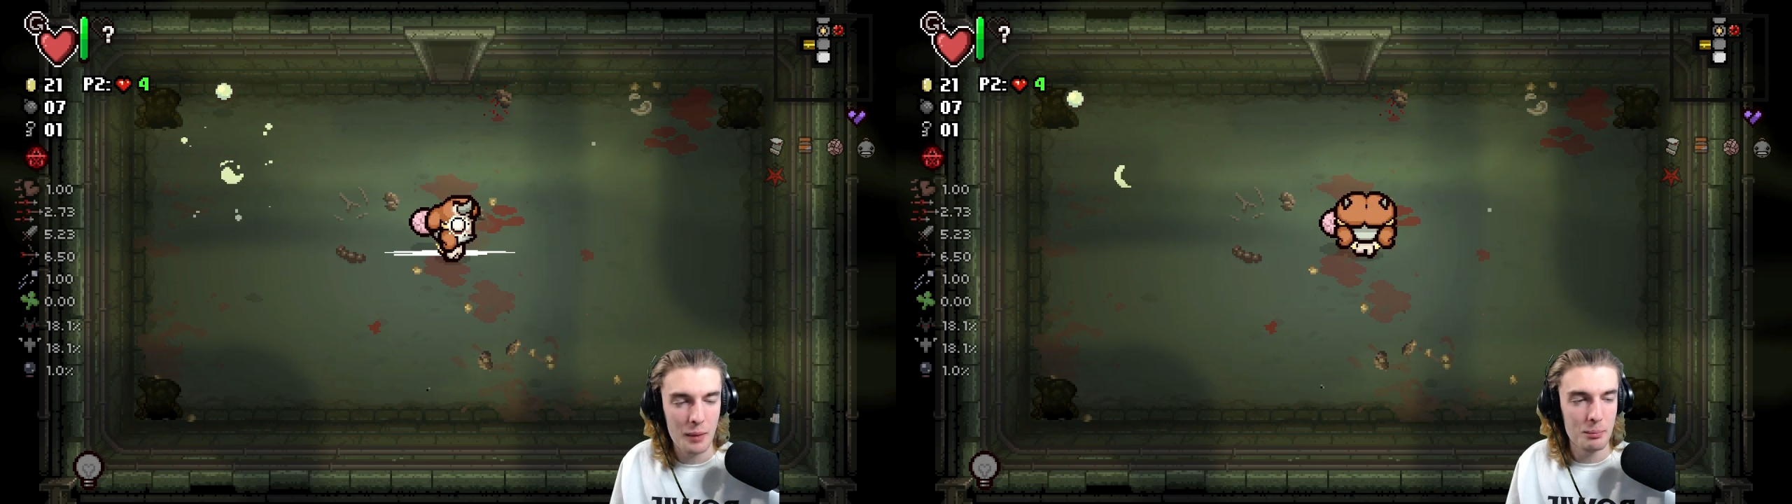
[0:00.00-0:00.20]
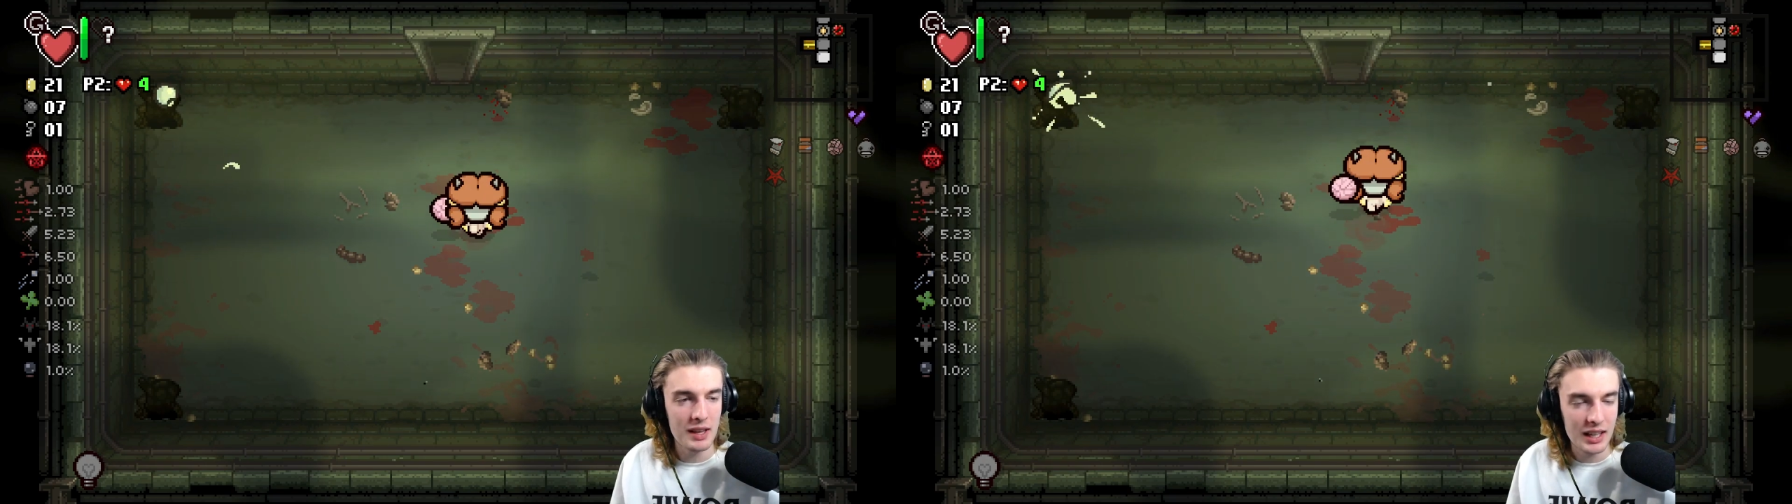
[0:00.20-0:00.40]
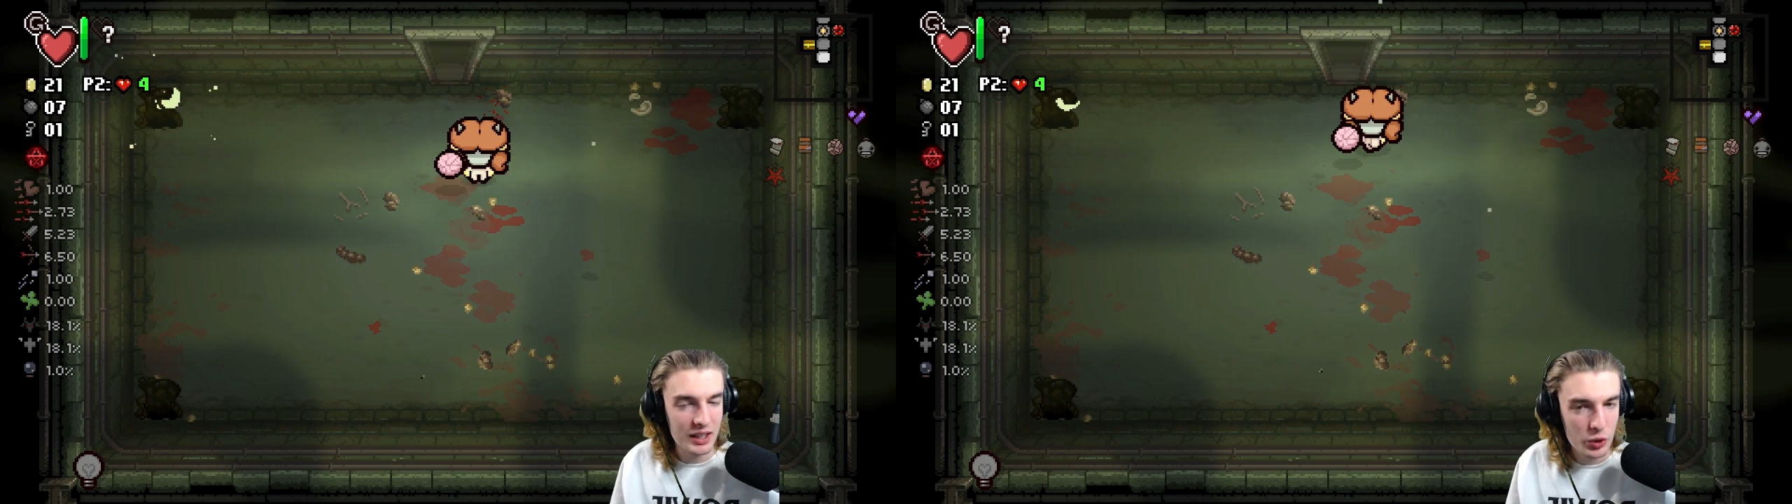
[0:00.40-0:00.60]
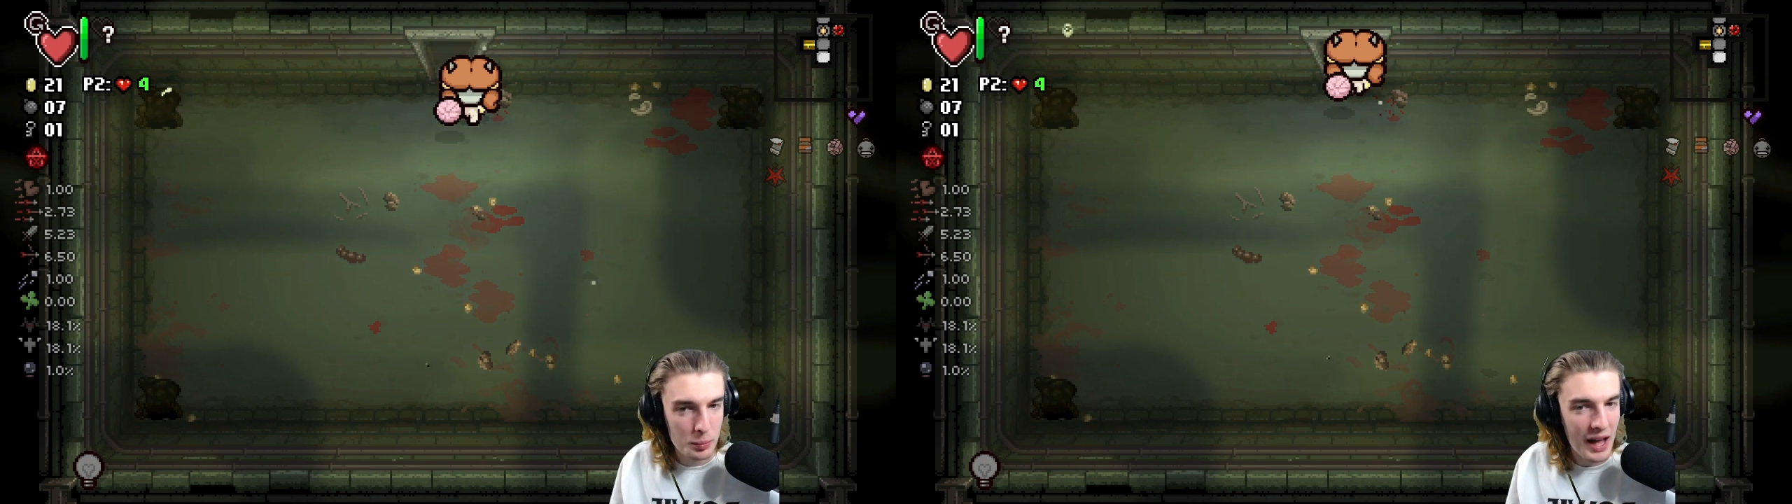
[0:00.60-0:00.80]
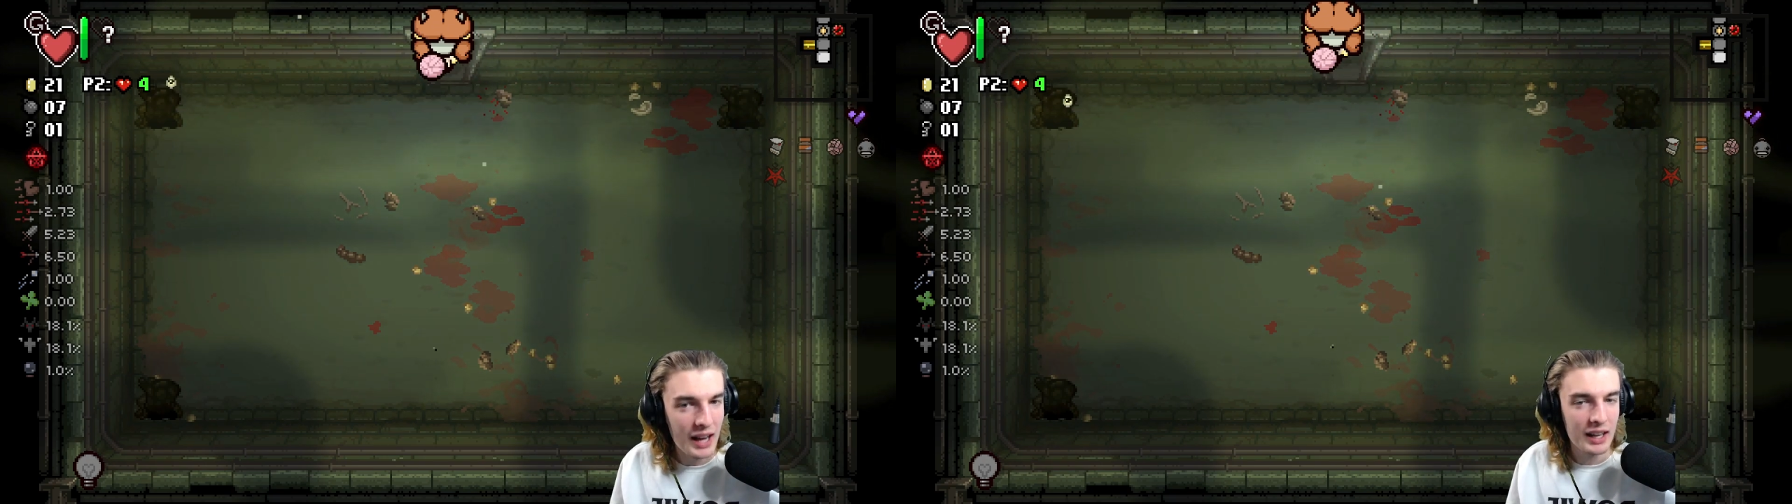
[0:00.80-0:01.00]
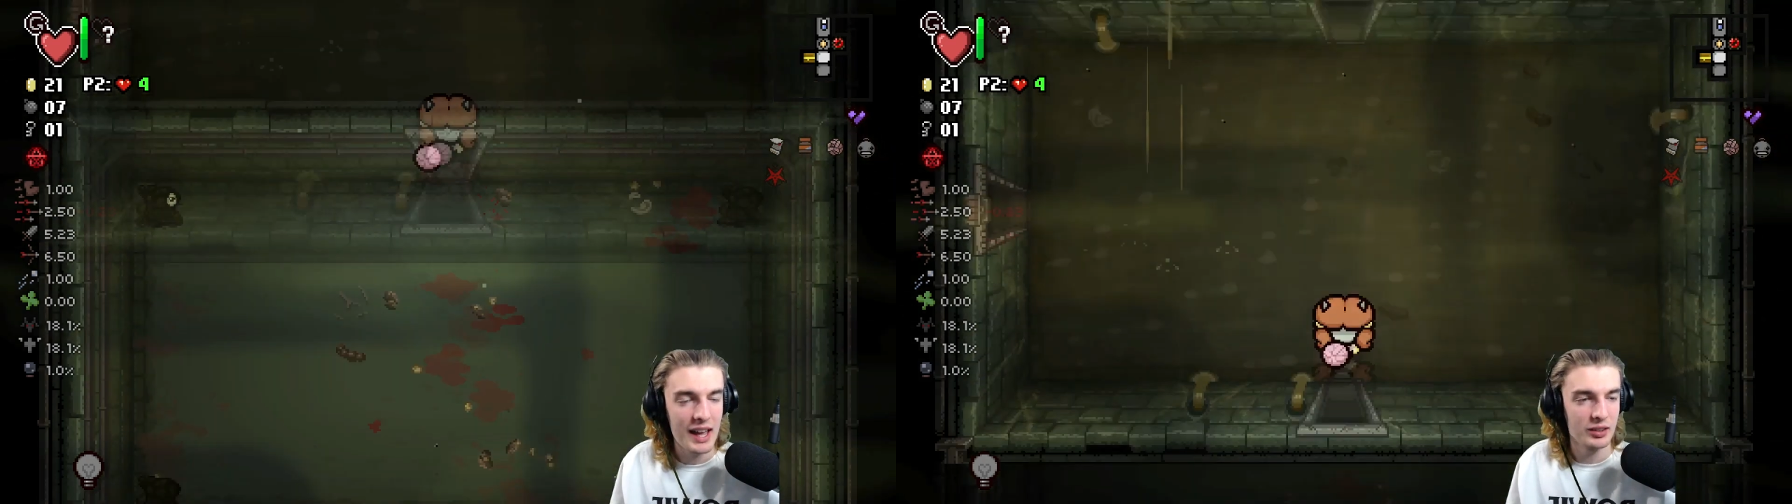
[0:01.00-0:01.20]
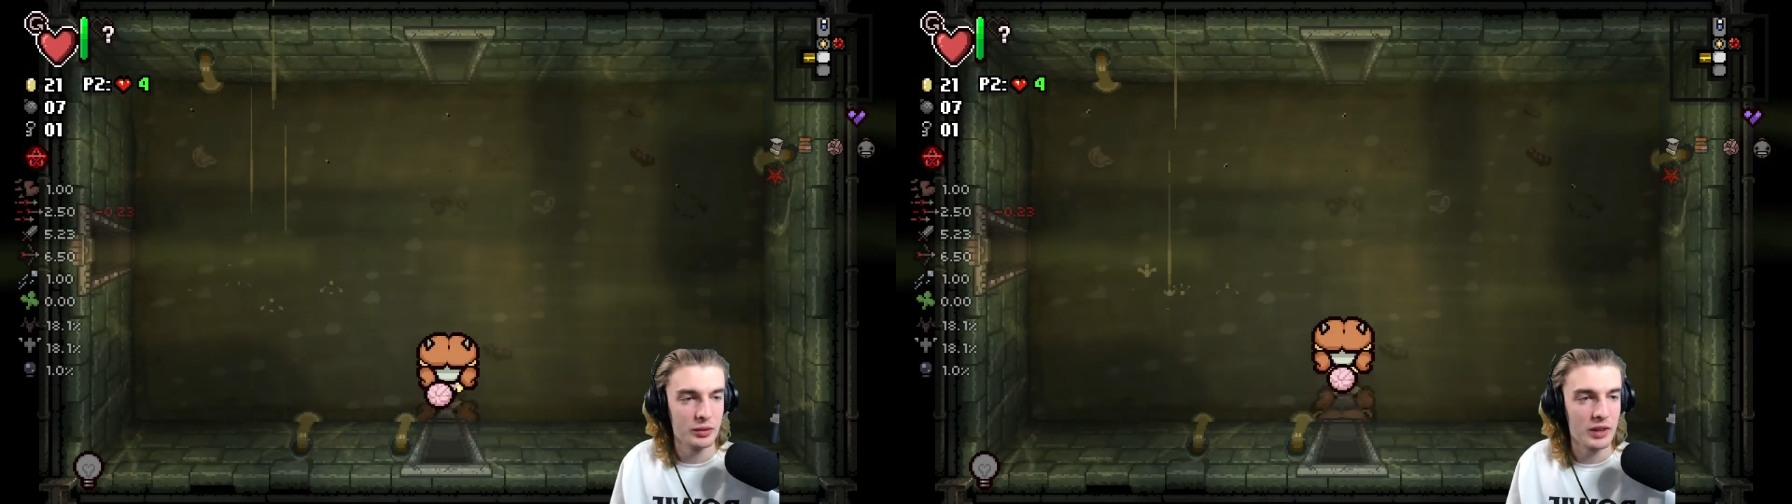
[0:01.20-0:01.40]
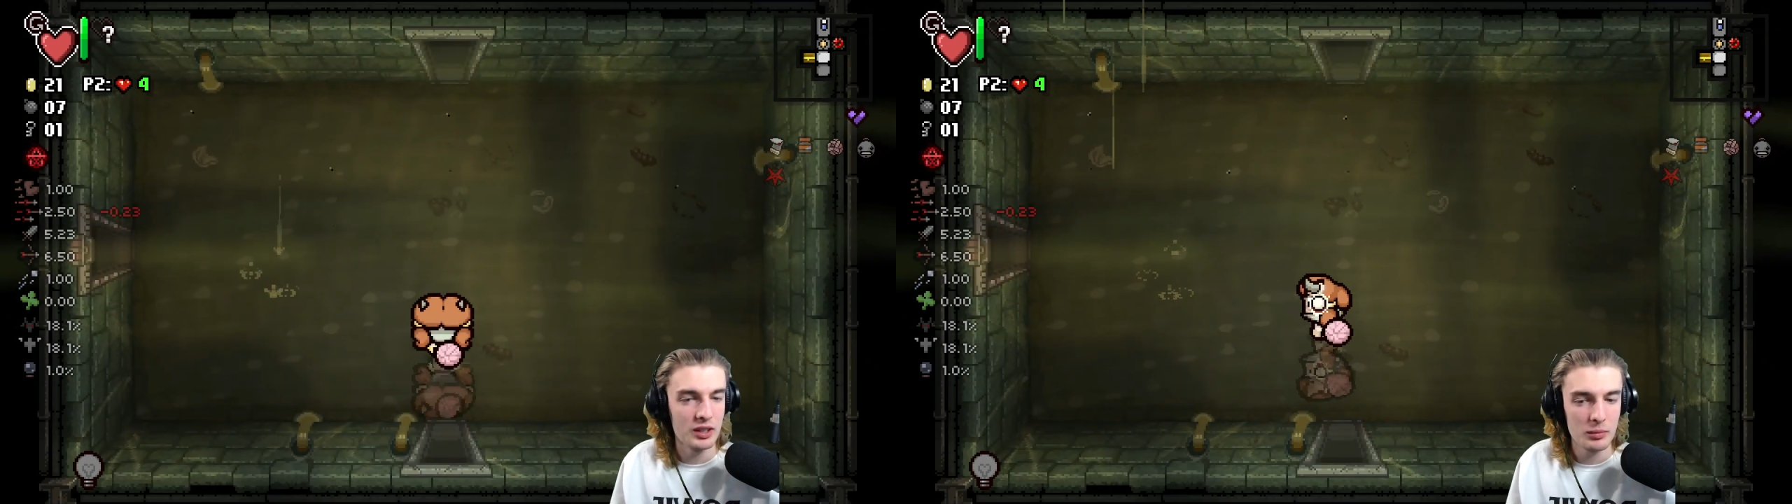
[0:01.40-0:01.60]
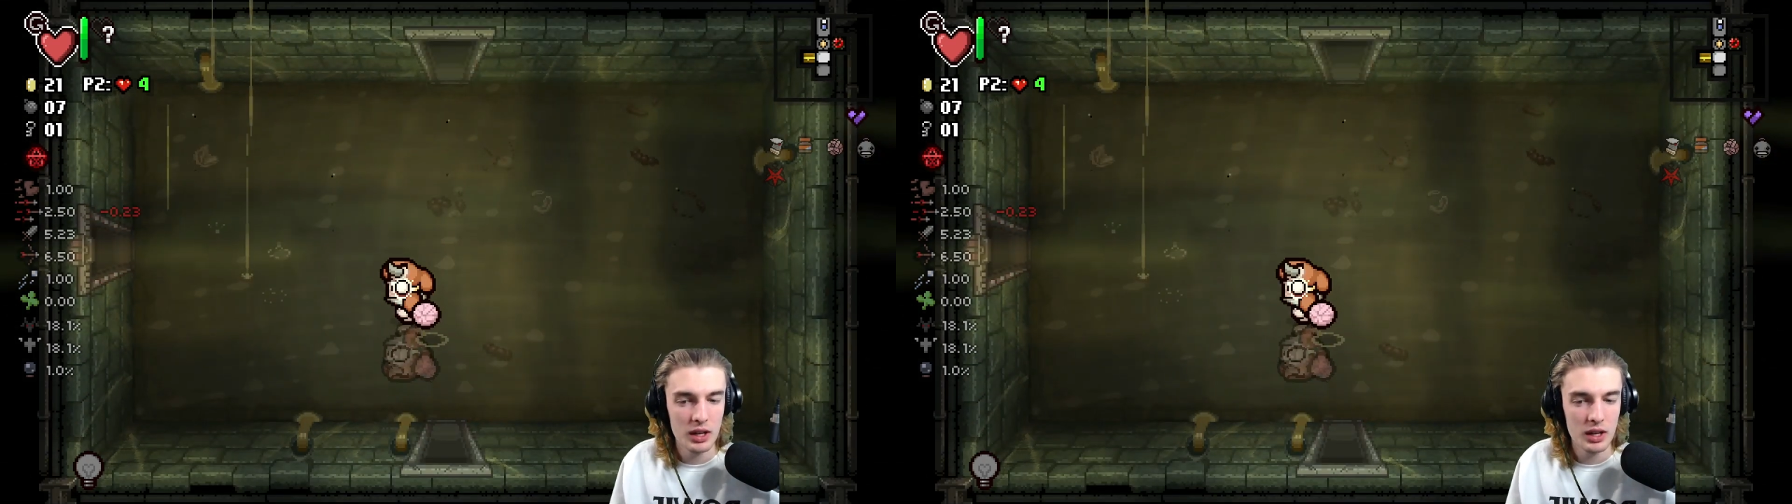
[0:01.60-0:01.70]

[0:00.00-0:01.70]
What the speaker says: Make it into a pocket active item.